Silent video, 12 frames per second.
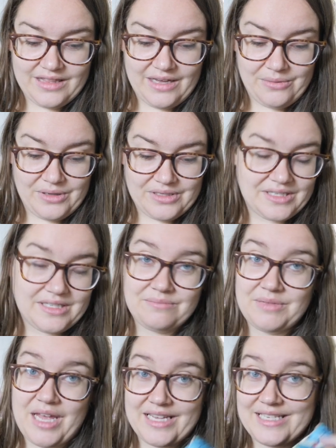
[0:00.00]
there was,
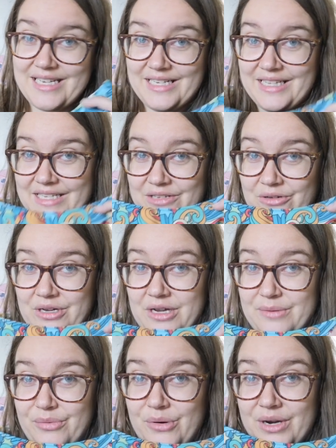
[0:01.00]
yeah, selling this on
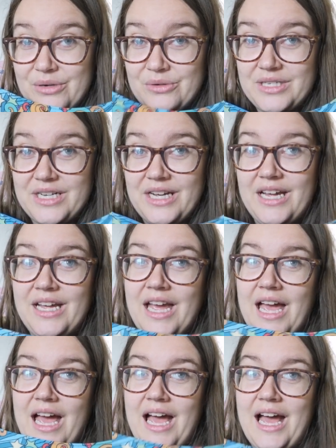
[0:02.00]
a pre-order,
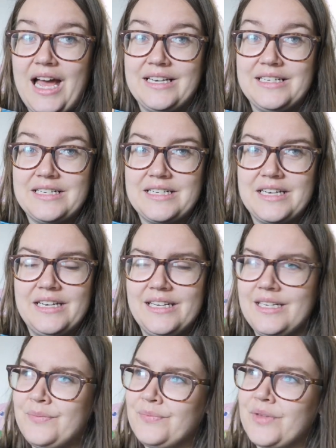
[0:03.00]
and
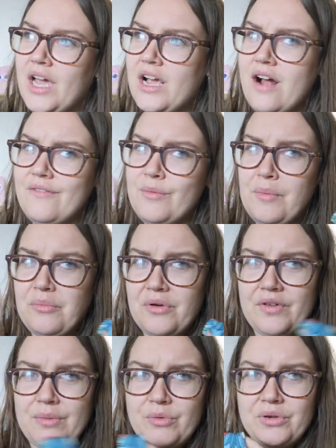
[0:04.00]
I can't remember
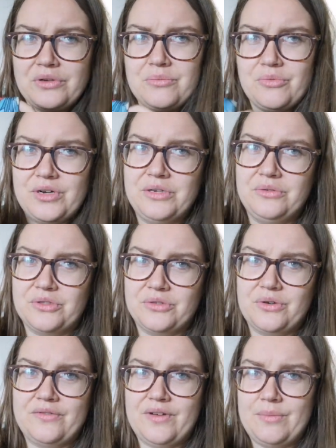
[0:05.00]
if I bought it on a pre-order
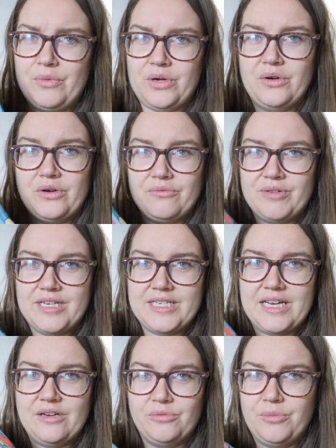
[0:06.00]
or if I bought it on a
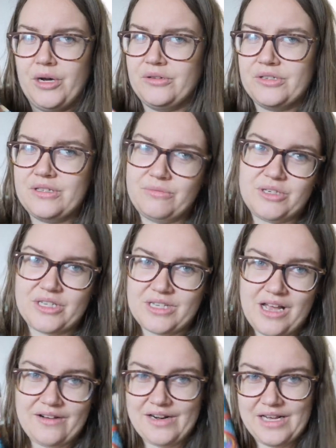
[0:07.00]
retail post that was just
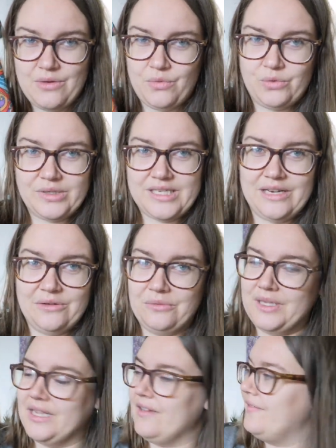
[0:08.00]
kind of like a wall sale
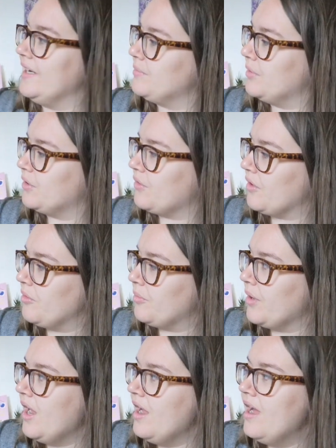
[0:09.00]
in their Facebook group.